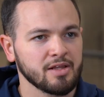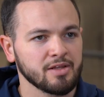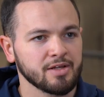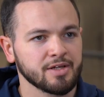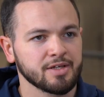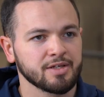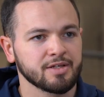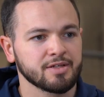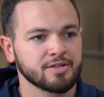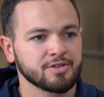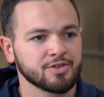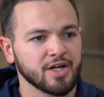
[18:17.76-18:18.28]

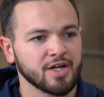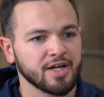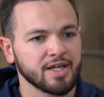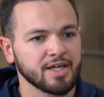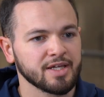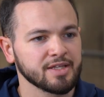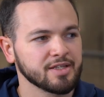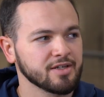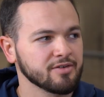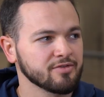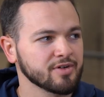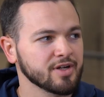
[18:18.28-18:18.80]
like trying to
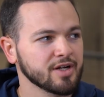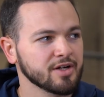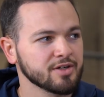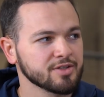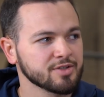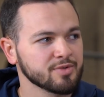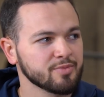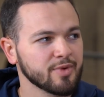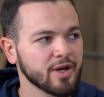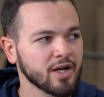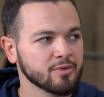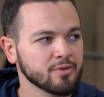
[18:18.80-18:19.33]
hit different
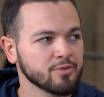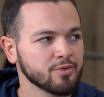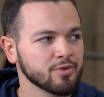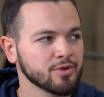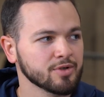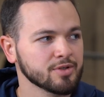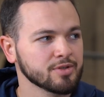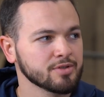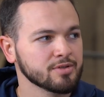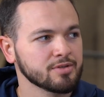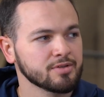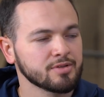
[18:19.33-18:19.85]
areas of the
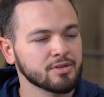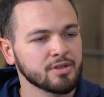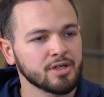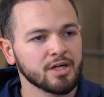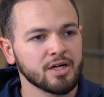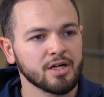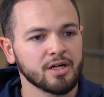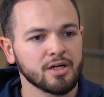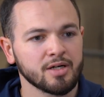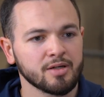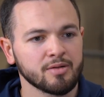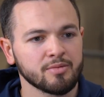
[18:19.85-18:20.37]
backboard,
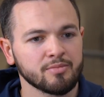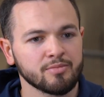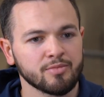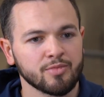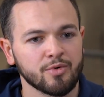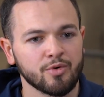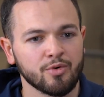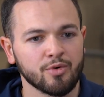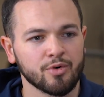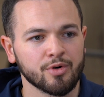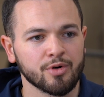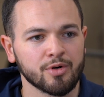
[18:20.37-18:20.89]

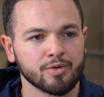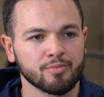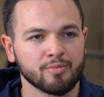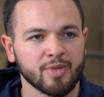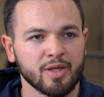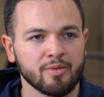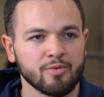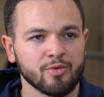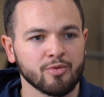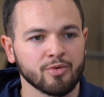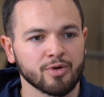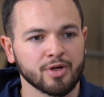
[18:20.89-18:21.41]
or
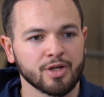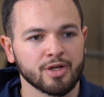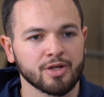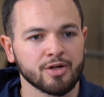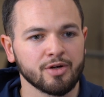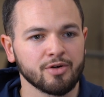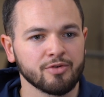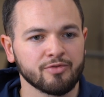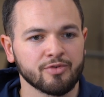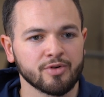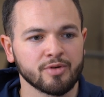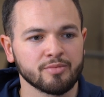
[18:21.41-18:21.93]
maybe we're going to
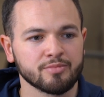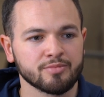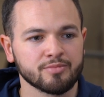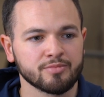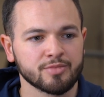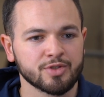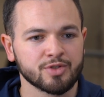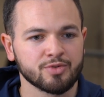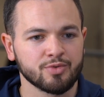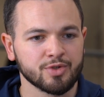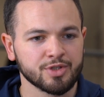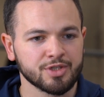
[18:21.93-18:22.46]
go from
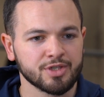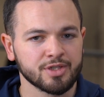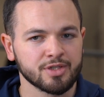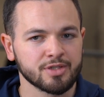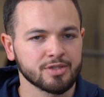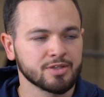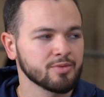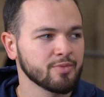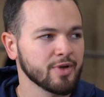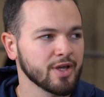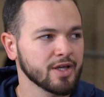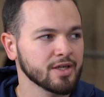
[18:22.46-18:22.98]
swishing
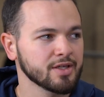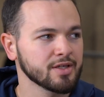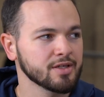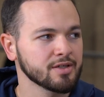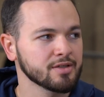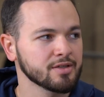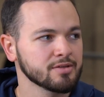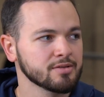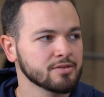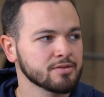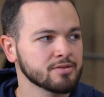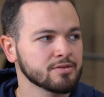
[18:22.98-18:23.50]
to
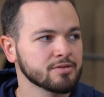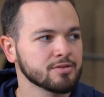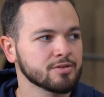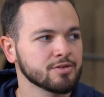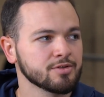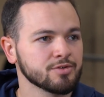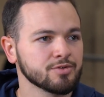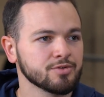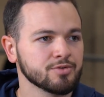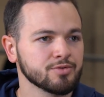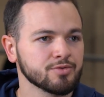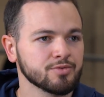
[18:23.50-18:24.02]
banking
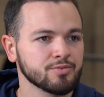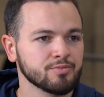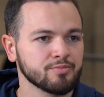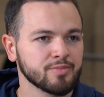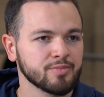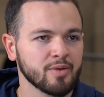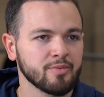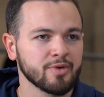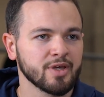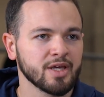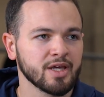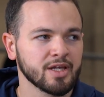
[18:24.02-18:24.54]
to
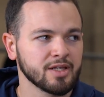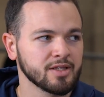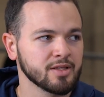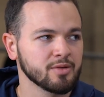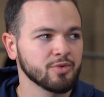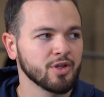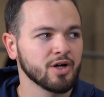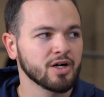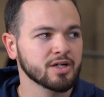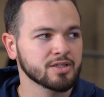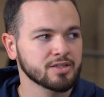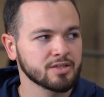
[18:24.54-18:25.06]
maybe hitting the
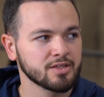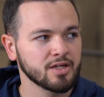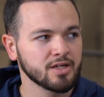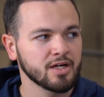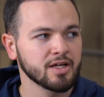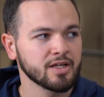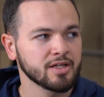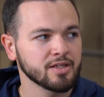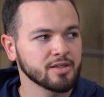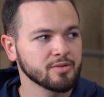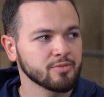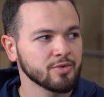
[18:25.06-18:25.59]
block to not
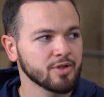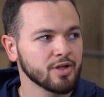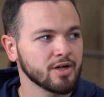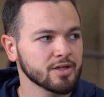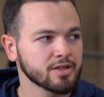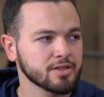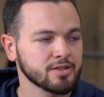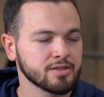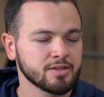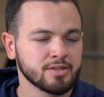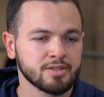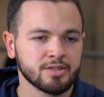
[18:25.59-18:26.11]
hitting the
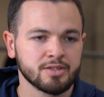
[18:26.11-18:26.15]
block,